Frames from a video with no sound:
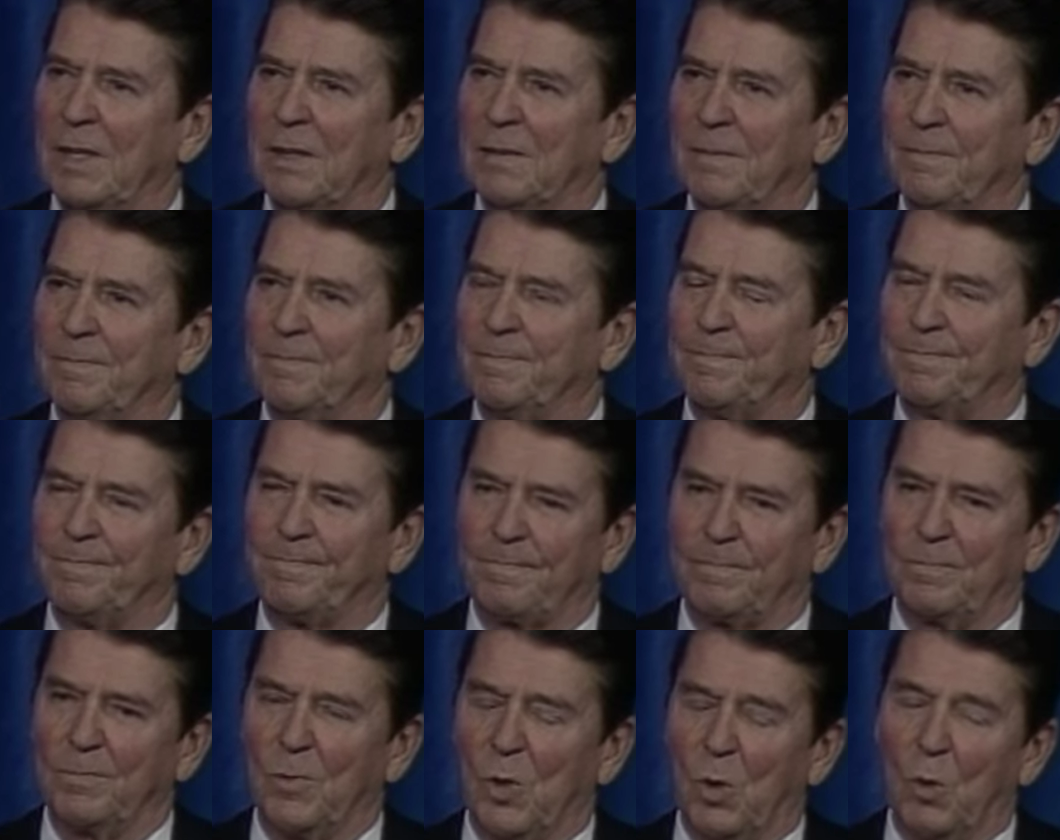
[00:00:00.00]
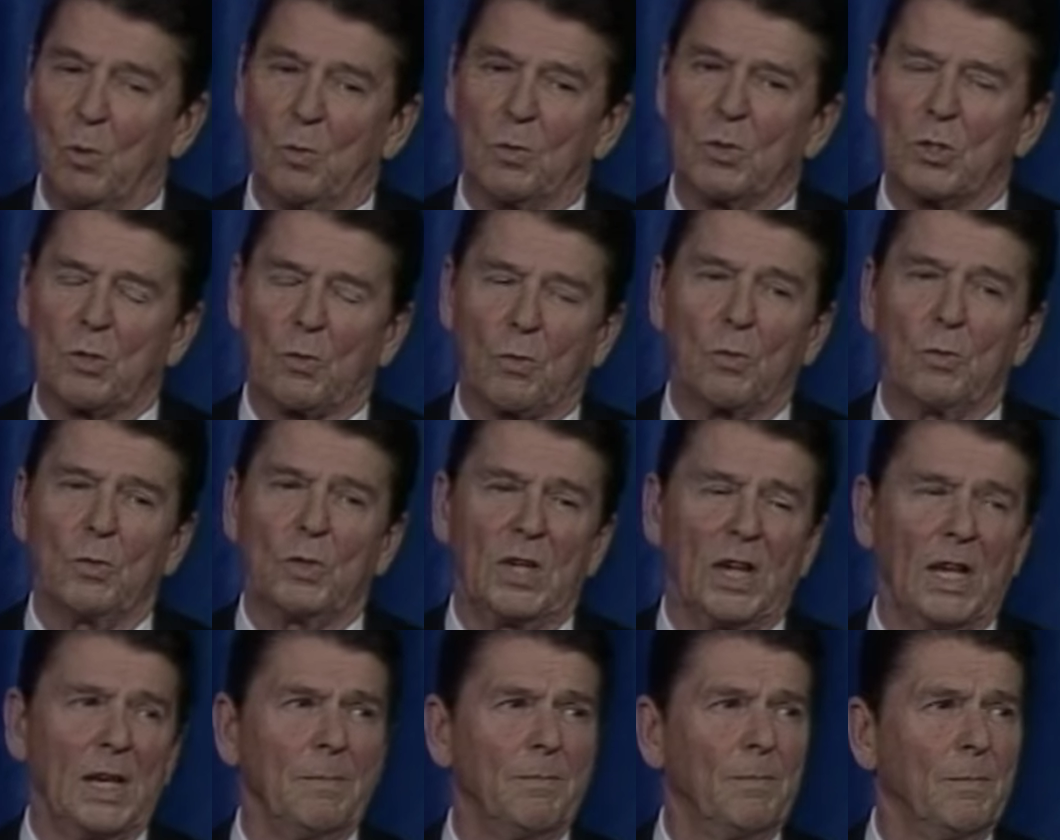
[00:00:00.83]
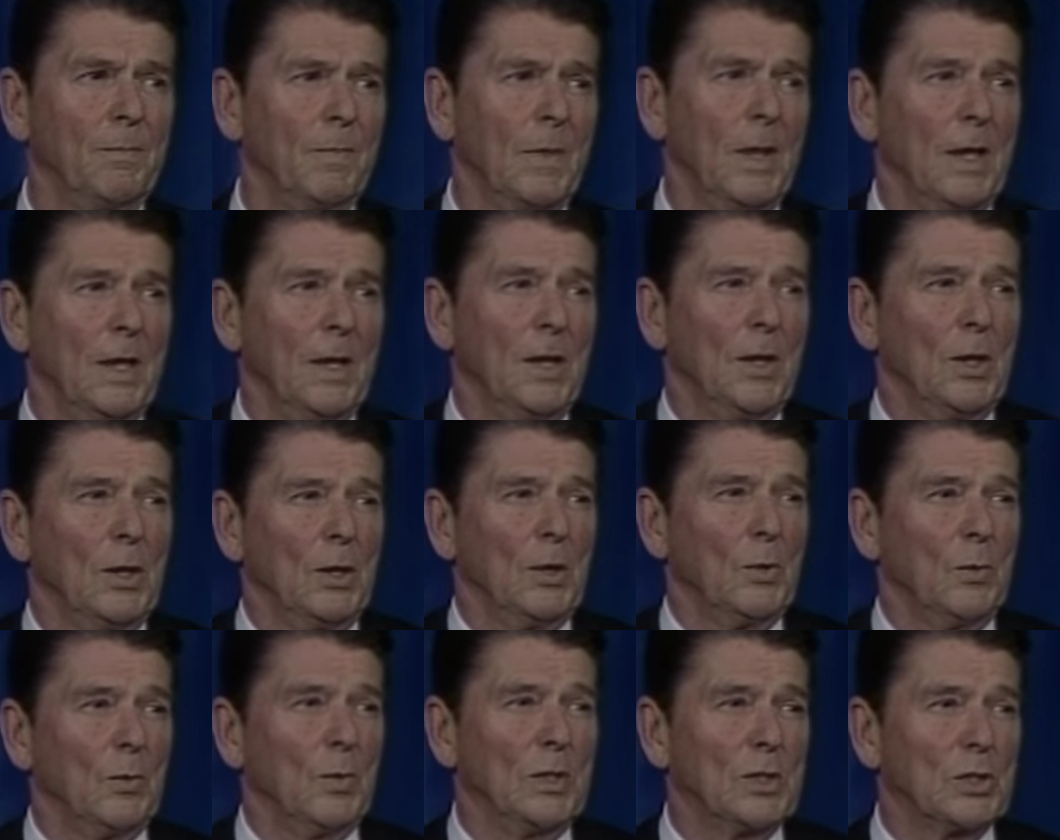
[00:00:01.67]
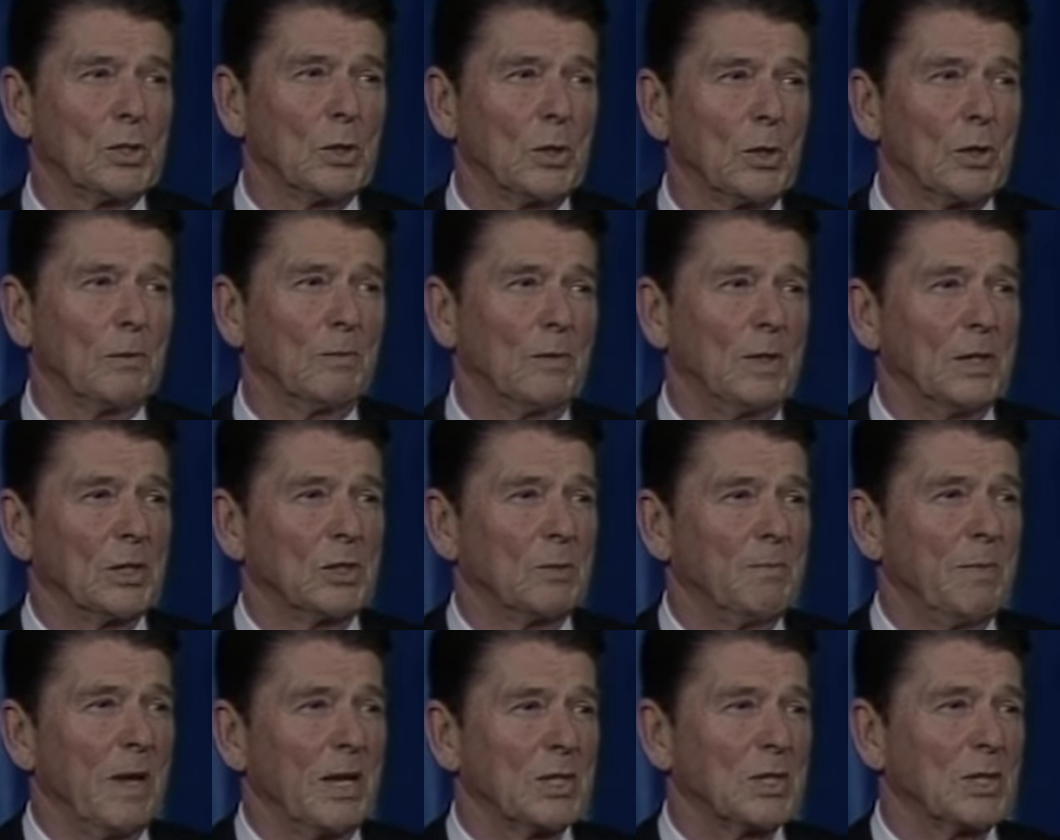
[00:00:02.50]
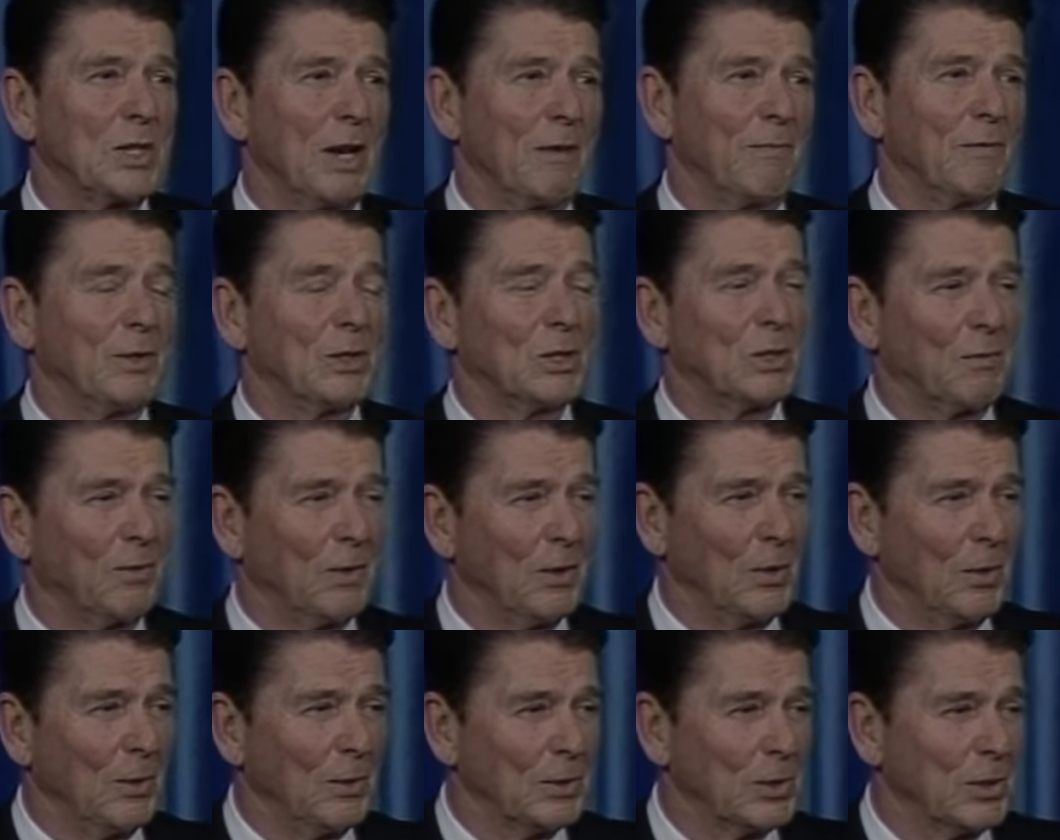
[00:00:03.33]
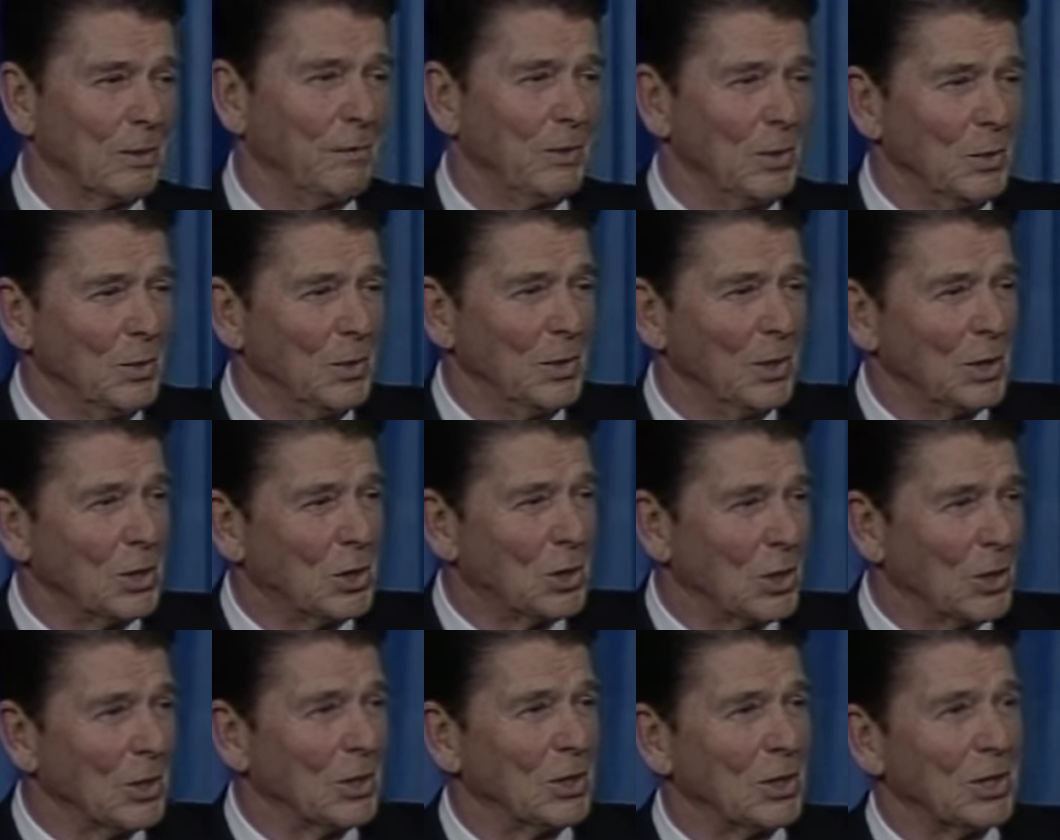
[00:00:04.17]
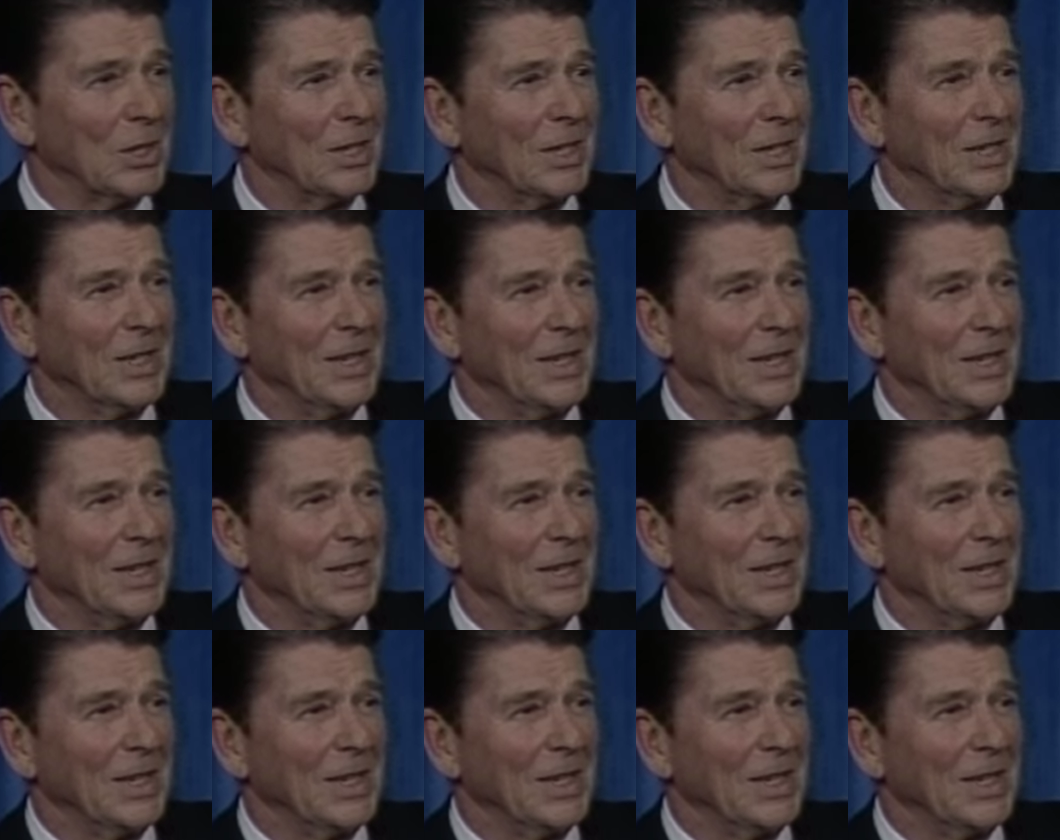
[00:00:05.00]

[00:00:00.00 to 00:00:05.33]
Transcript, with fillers: that old Screwtape reserved his best efforts for those of you in the church.